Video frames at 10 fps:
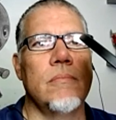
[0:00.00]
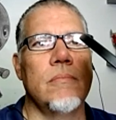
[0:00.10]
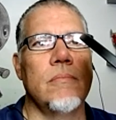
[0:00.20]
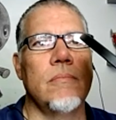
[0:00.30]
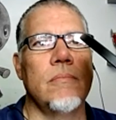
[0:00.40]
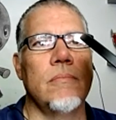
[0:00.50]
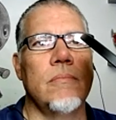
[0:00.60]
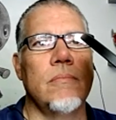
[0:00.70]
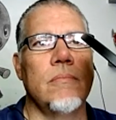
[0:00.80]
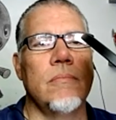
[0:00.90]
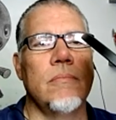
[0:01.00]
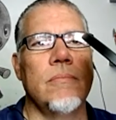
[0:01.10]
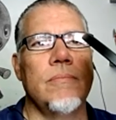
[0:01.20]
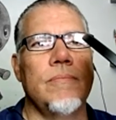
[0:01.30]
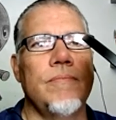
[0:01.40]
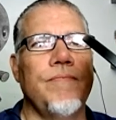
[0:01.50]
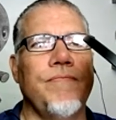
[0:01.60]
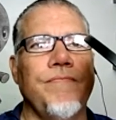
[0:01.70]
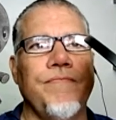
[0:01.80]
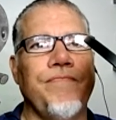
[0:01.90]

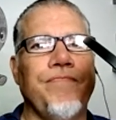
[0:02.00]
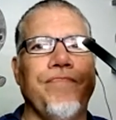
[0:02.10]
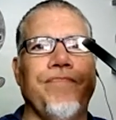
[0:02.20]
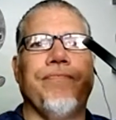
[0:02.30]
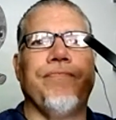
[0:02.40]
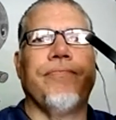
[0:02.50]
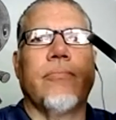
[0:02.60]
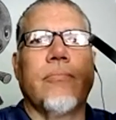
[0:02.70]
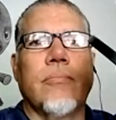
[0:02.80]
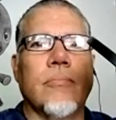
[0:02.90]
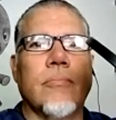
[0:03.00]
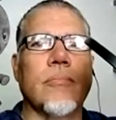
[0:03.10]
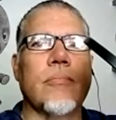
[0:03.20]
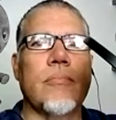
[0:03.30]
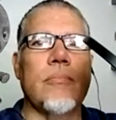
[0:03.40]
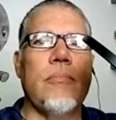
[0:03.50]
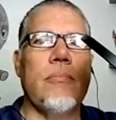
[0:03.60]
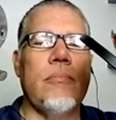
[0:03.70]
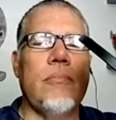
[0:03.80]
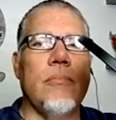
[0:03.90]

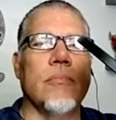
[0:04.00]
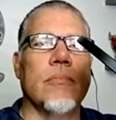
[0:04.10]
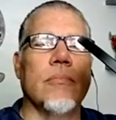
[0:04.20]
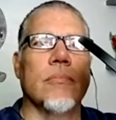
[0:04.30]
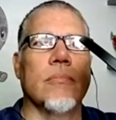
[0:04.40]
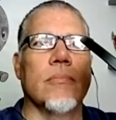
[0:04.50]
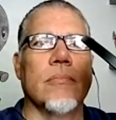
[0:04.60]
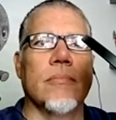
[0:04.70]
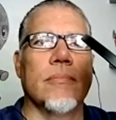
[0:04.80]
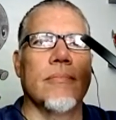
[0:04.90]
This person isn't speaking.